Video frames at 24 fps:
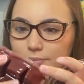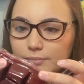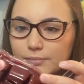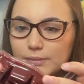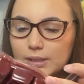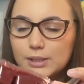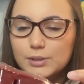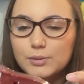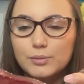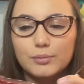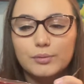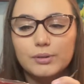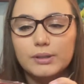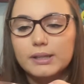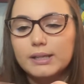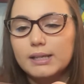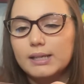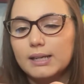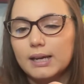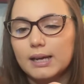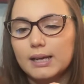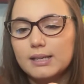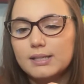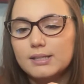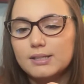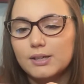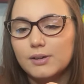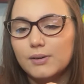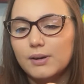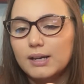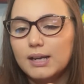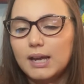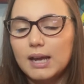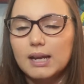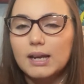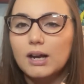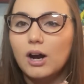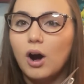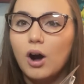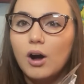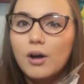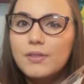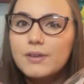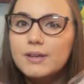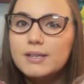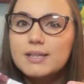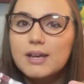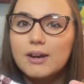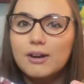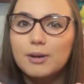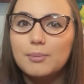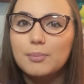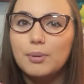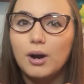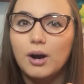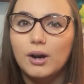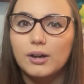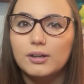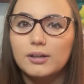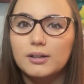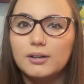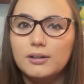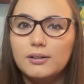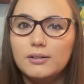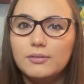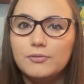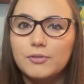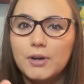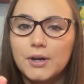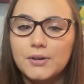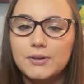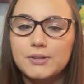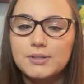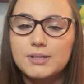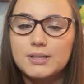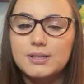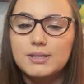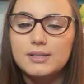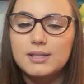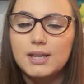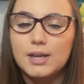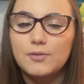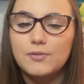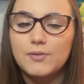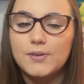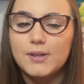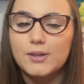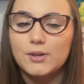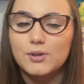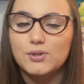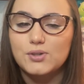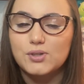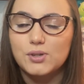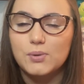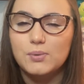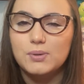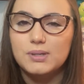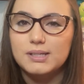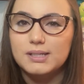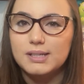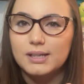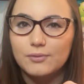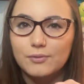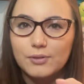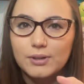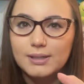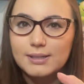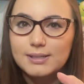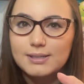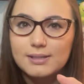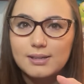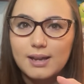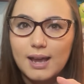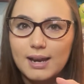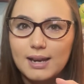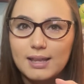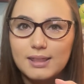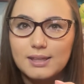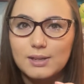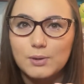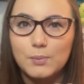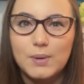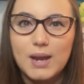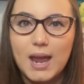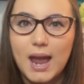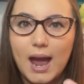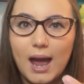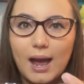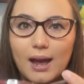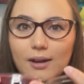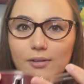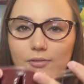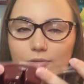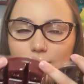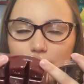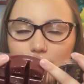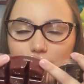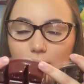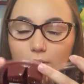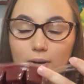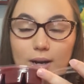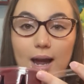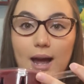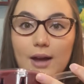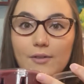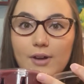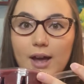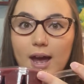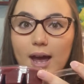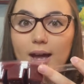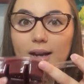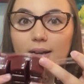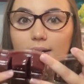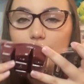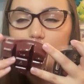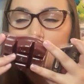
It's really nice though. Again, all these Harry Potter fragrances I feel are so different to anything we have or have had.